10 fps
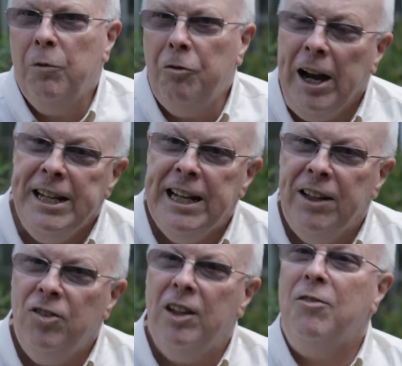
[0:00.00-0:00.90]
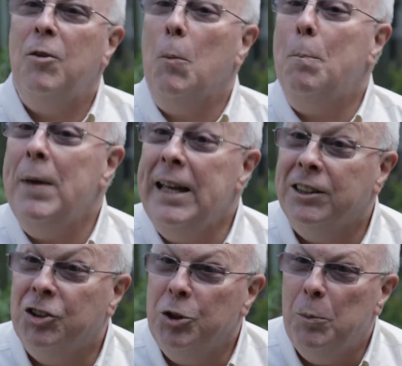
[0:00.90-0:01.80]
findings that
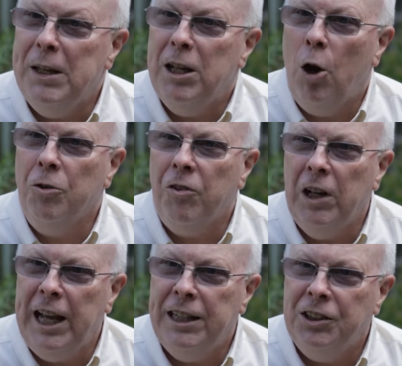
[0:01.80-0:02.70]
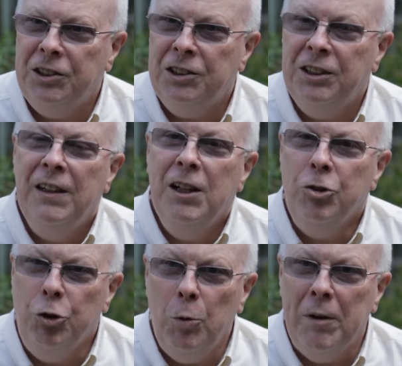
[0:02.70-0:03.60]
appear to be unrelated
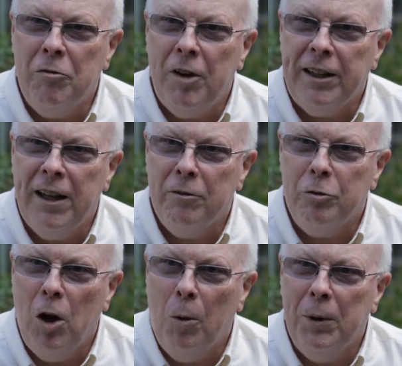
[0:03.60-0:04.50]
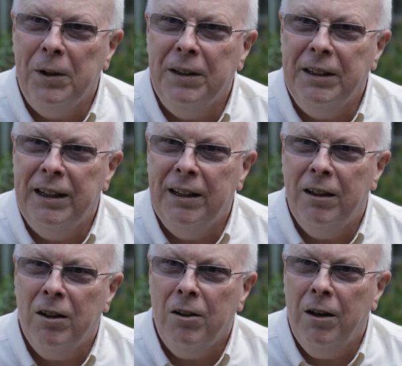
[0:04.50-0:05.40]
do in fact have
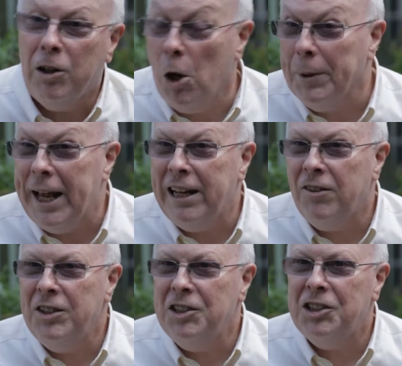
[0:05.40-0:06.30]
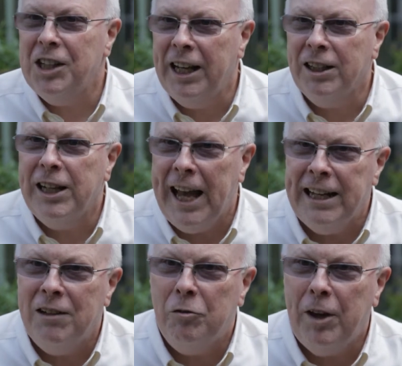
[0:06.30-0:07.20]
commonalities and
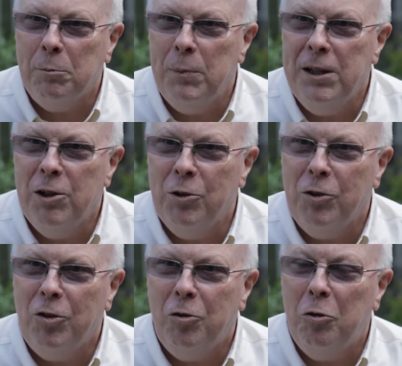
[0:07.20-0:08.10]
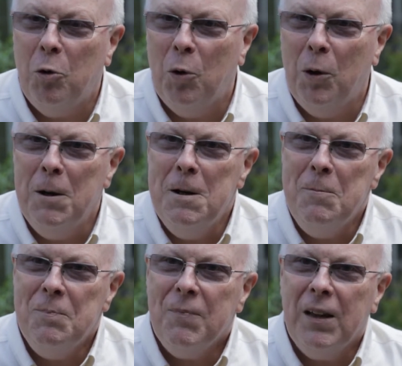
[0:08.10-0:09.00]
can in fact be used for
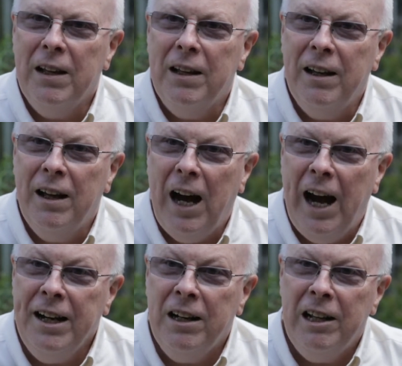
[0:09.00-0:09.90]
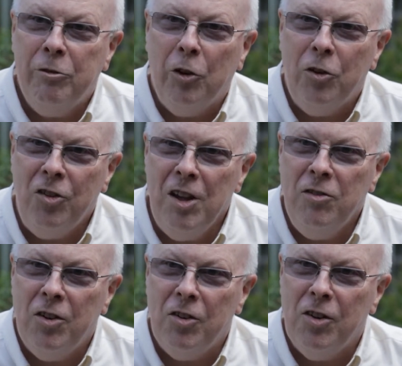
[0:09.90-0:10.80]
higher level
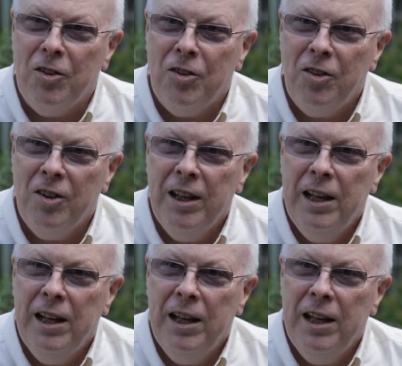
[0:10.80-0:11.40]
synthesis.